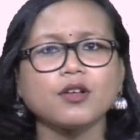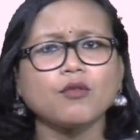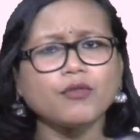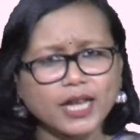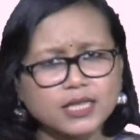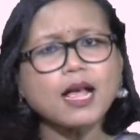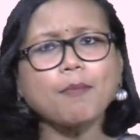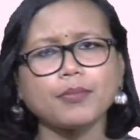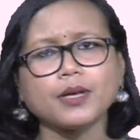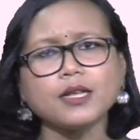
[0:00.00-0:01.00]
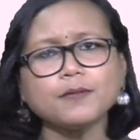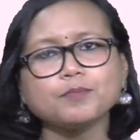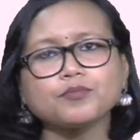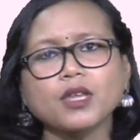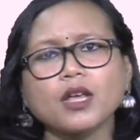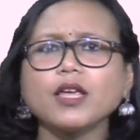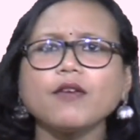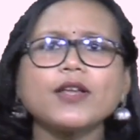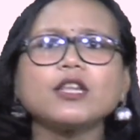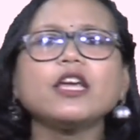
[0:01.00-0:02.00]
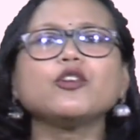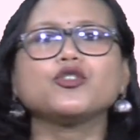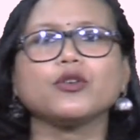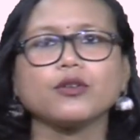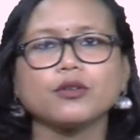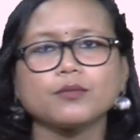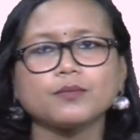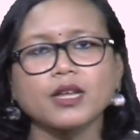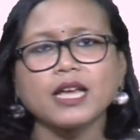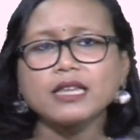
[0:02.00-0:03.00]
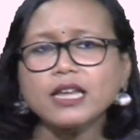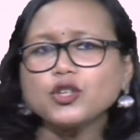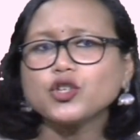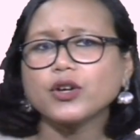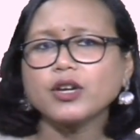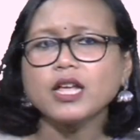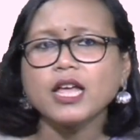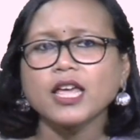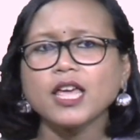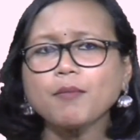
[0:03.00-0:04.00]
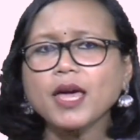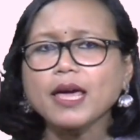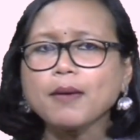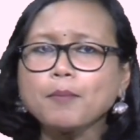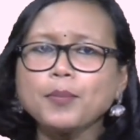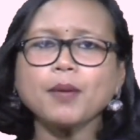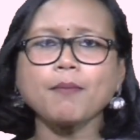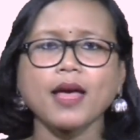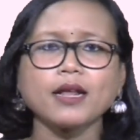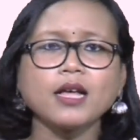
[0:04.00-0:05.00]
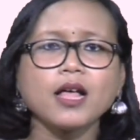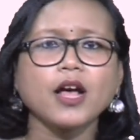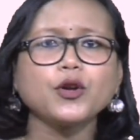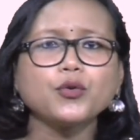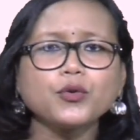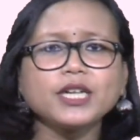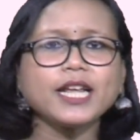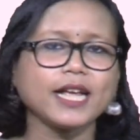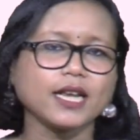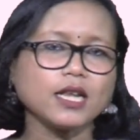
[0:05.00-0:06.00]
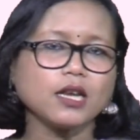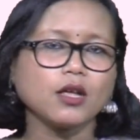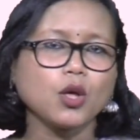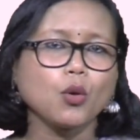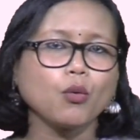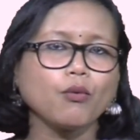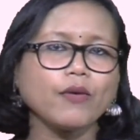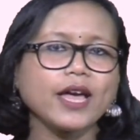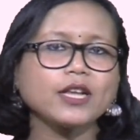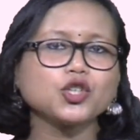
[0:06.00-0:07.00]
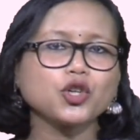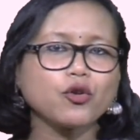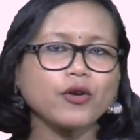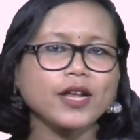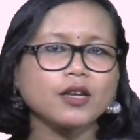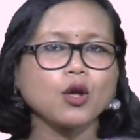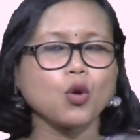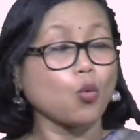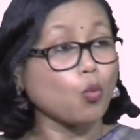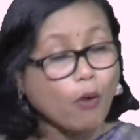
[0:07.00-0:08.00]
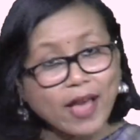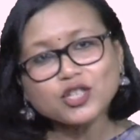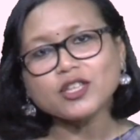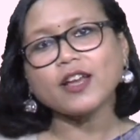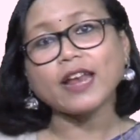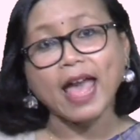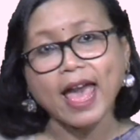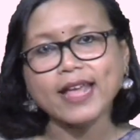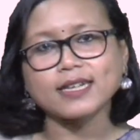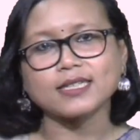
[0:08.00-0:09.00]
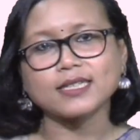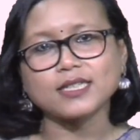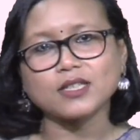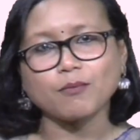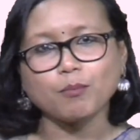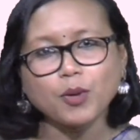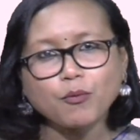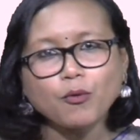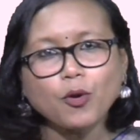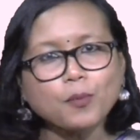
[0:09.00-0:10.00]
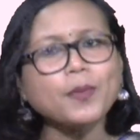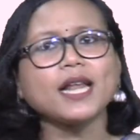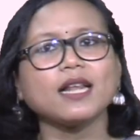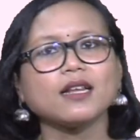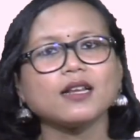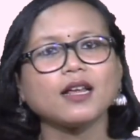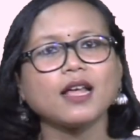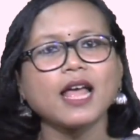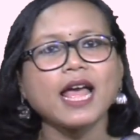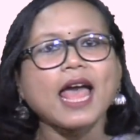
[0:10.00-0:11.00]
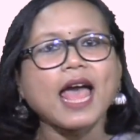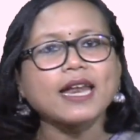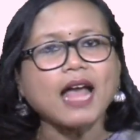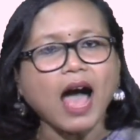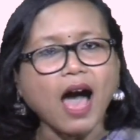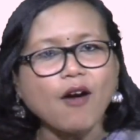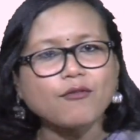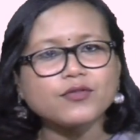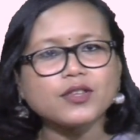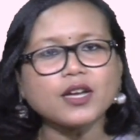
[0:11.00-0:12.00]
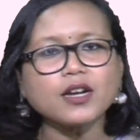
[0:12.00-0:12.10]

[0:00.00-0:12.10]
For example, if a teacher, he may implement a routine where children wash their hands before meal and after